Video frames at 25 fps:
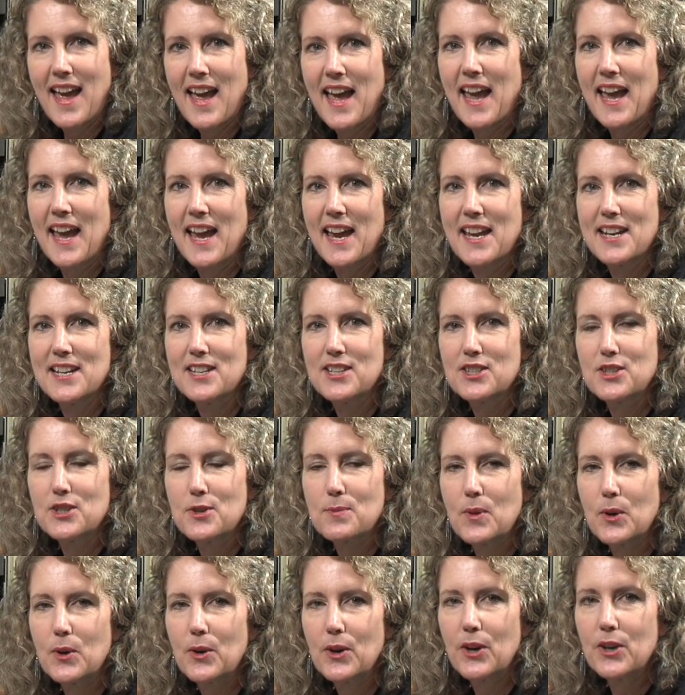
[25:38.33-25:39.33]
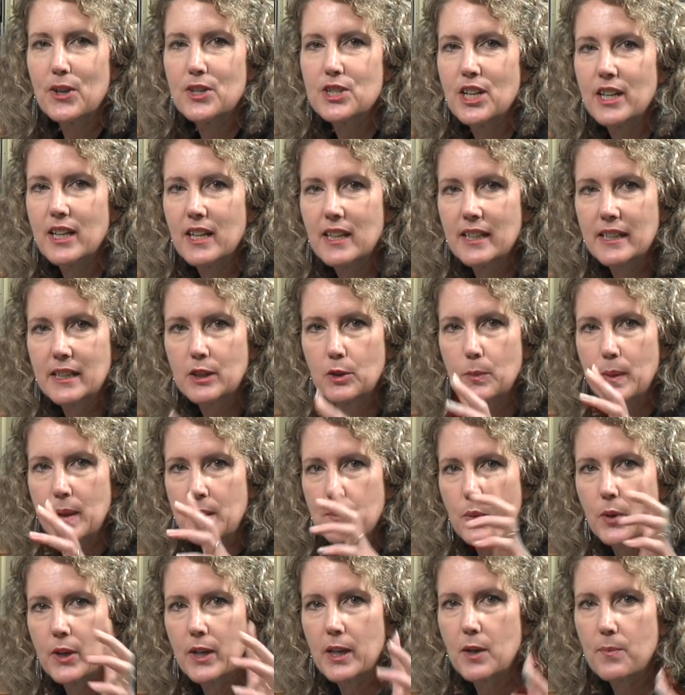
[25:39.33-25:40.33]
and tomorrow Jenny Lynn will be
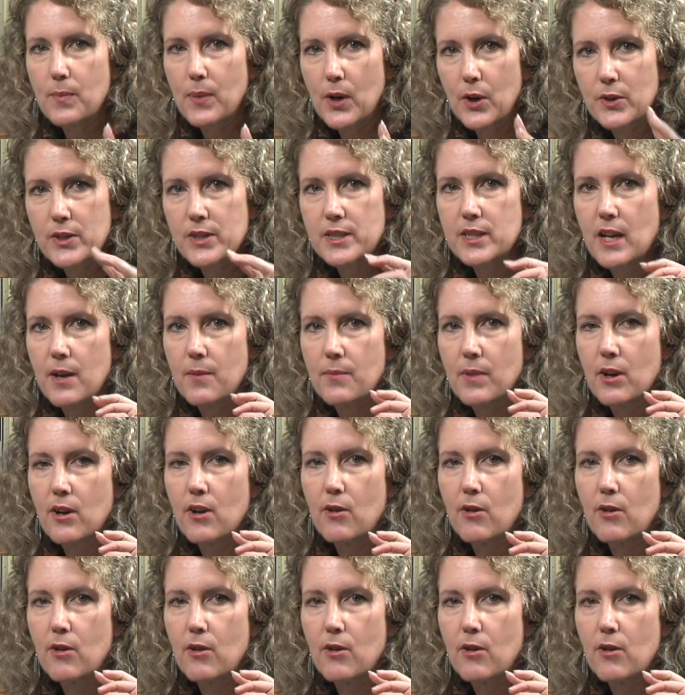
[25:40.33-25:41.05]
putting a post up